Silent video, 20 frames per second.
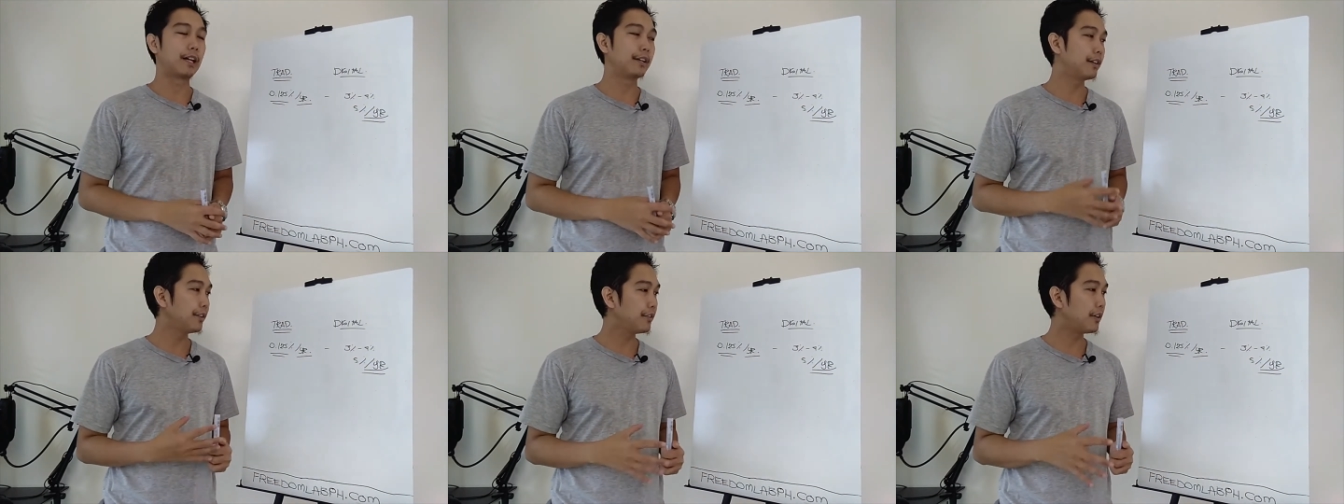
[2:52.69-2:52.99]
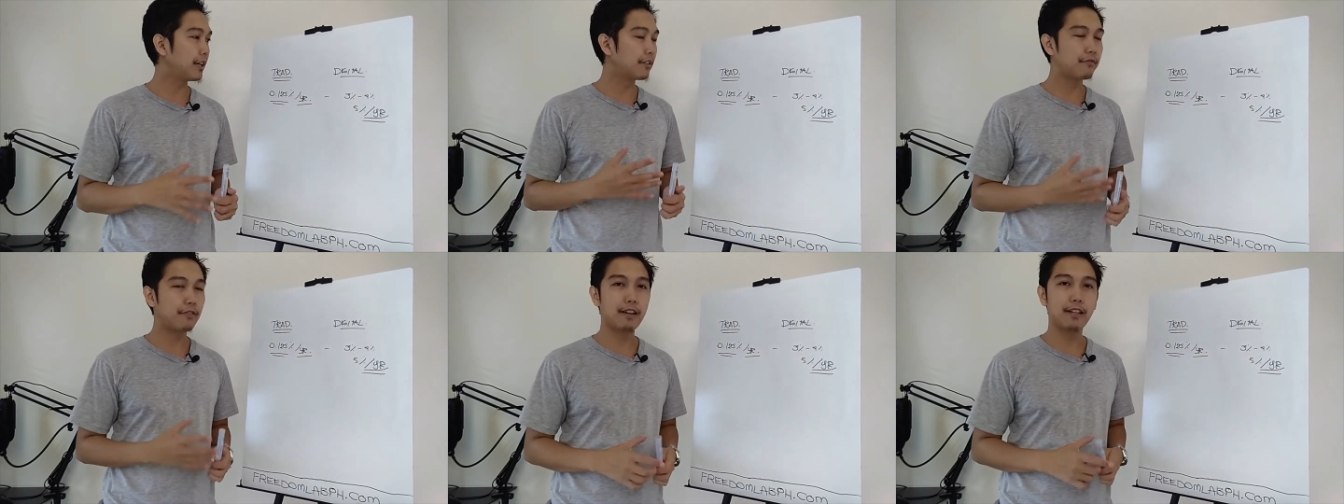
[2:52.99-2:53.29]
another
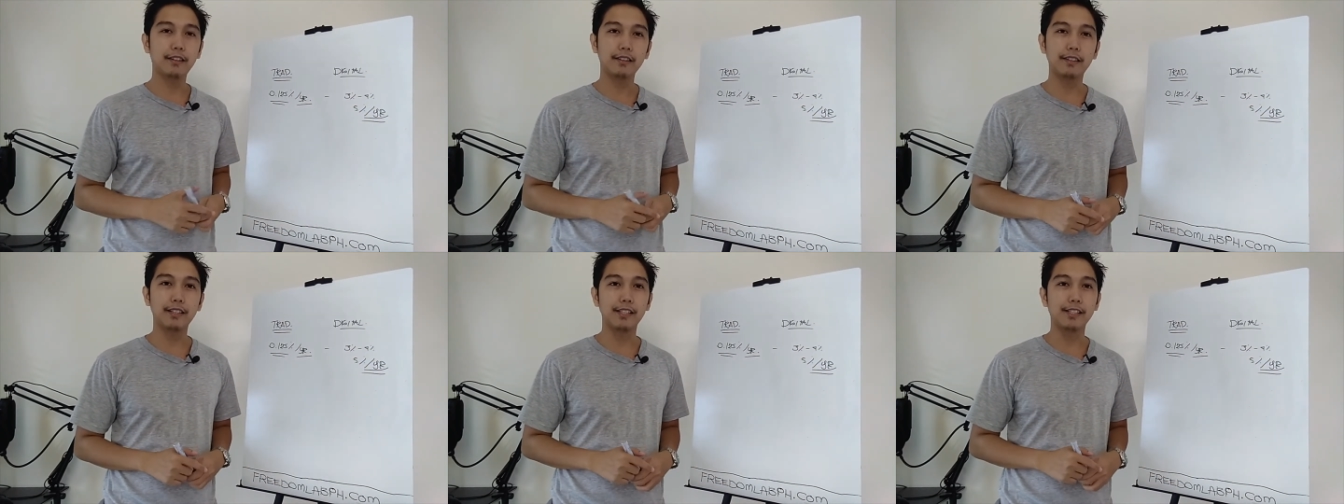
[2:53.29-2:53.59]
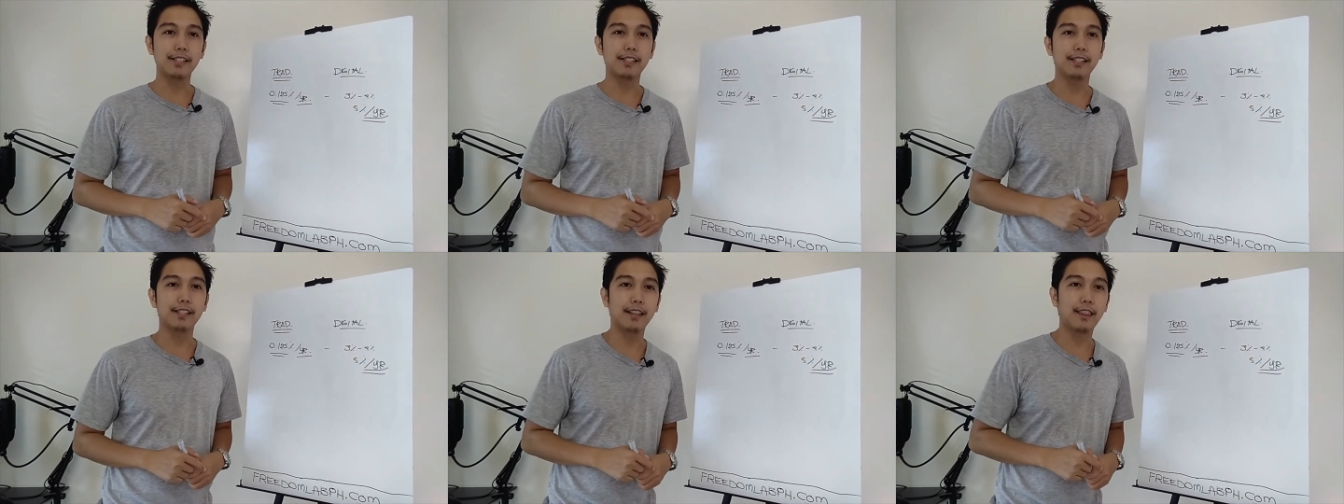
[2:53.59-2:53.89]

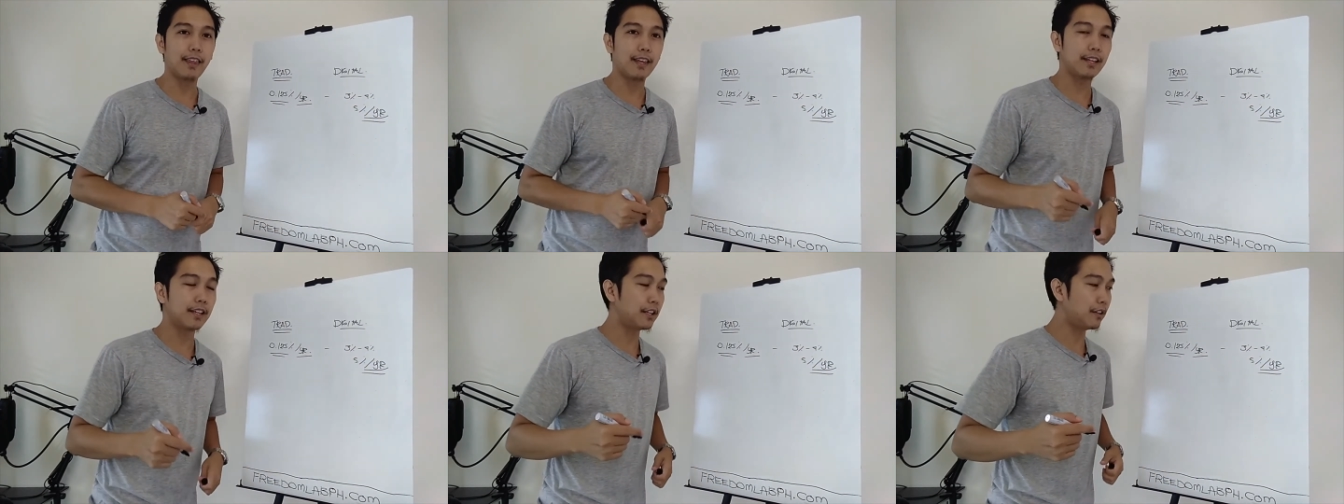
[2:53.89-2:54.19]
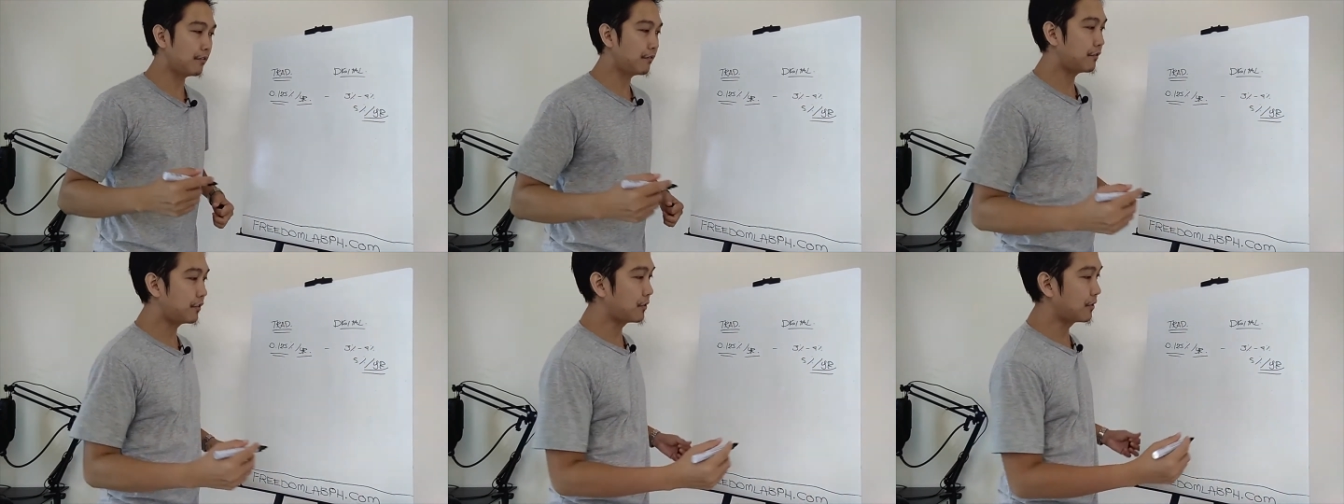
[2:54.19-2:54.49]
advantage that they
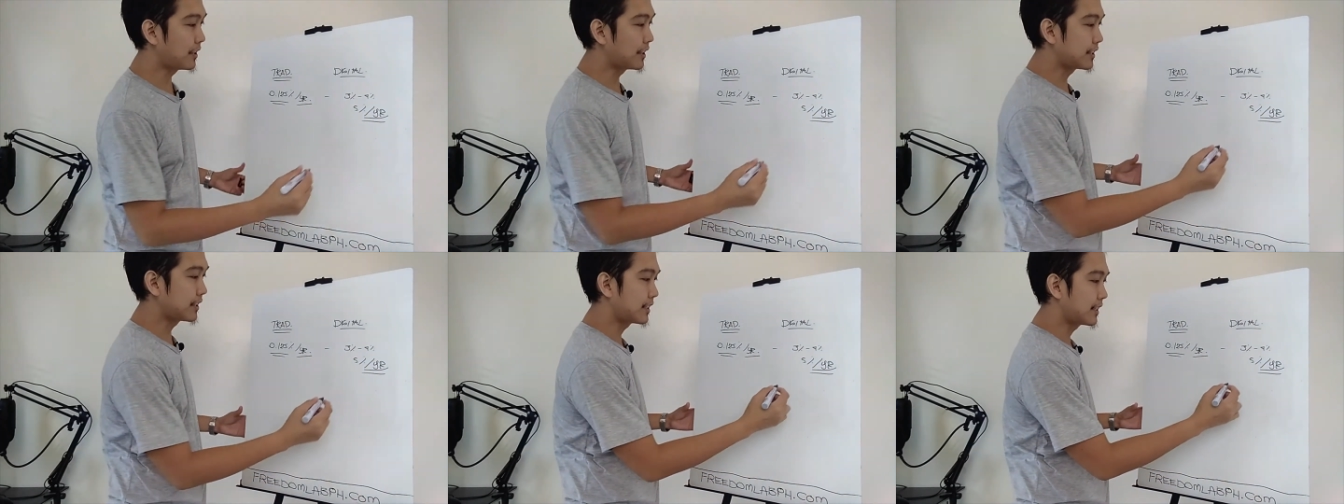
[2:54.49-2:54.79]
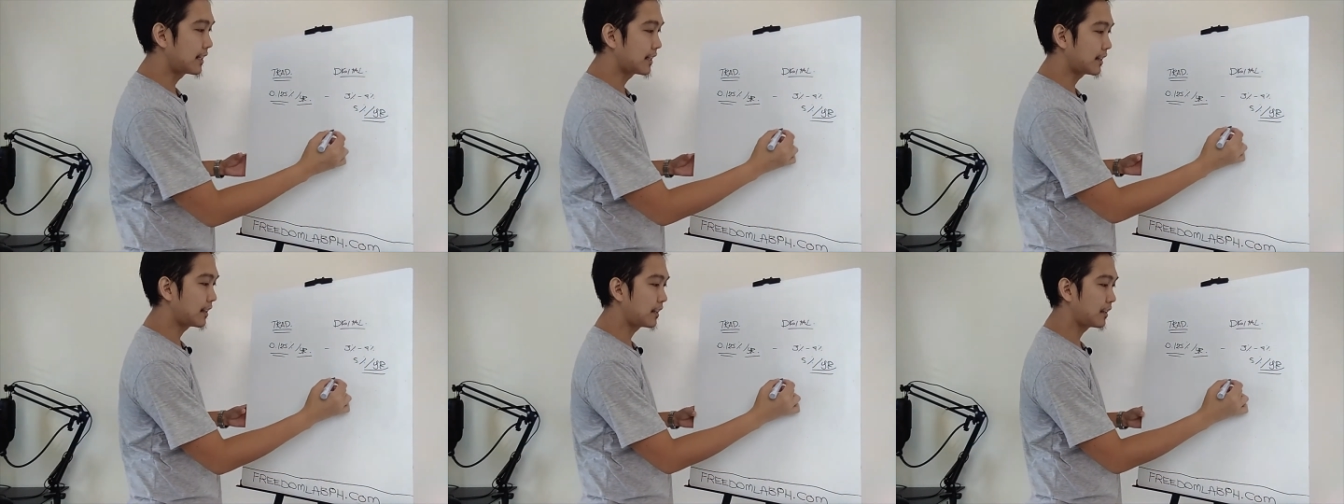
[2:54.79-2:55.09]
give you is
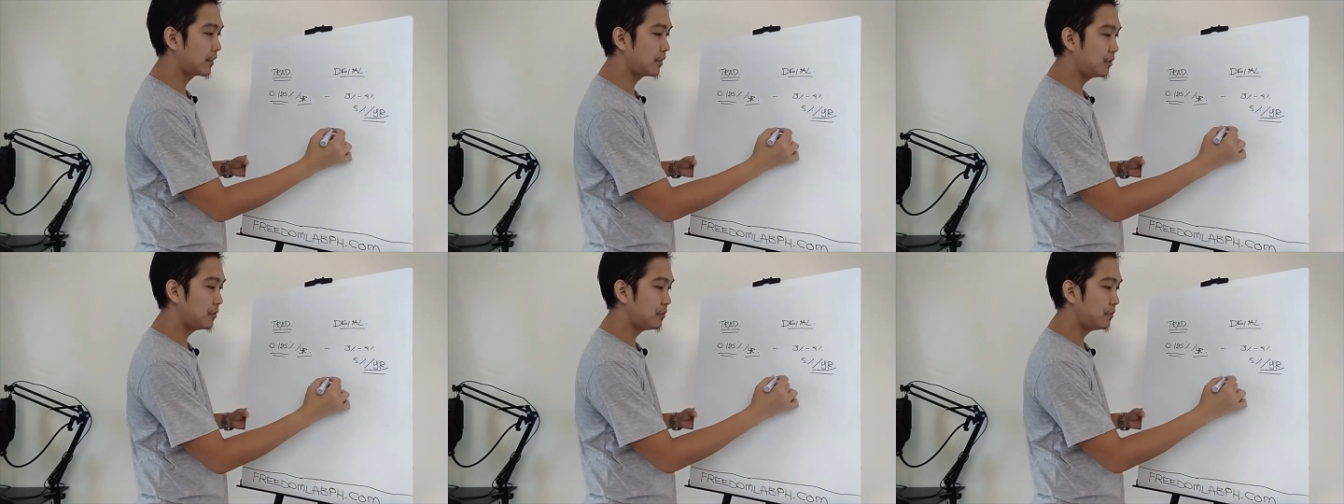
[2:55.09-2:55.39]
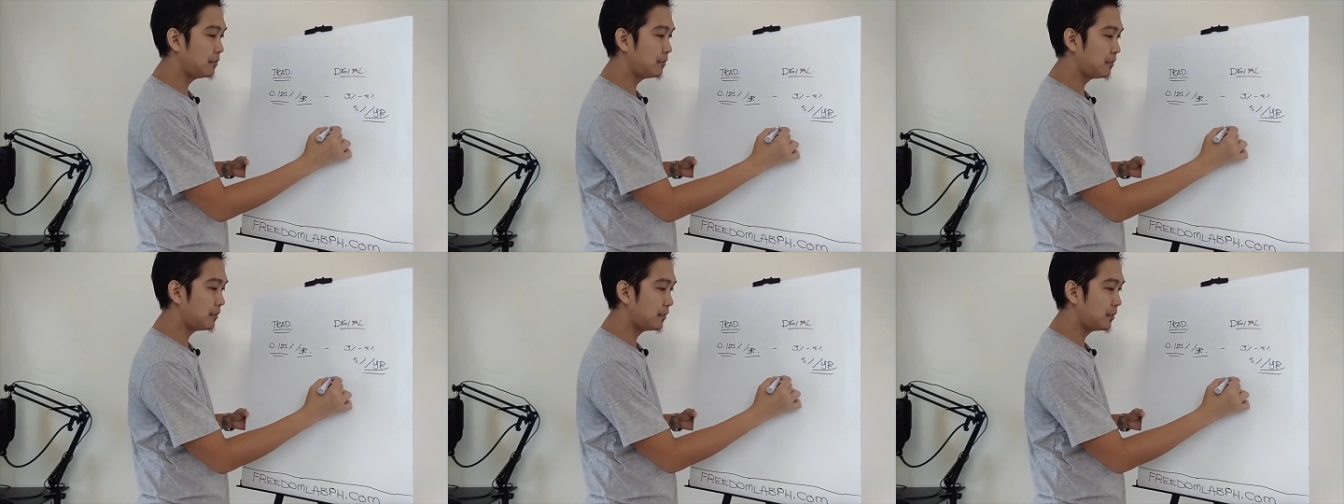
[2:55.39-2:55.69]
that
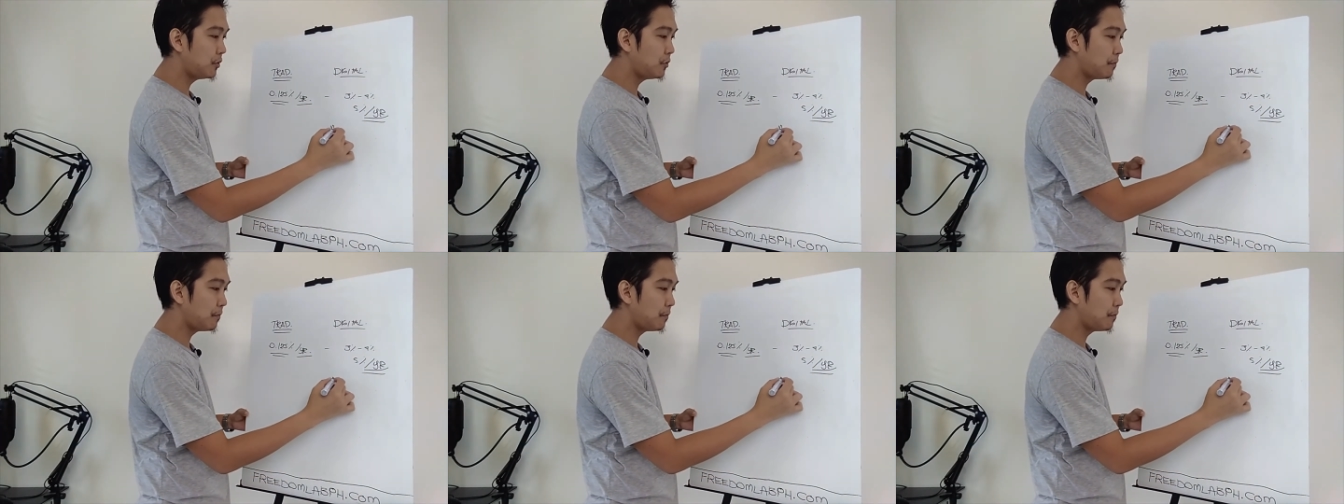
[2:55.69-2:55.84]
yung,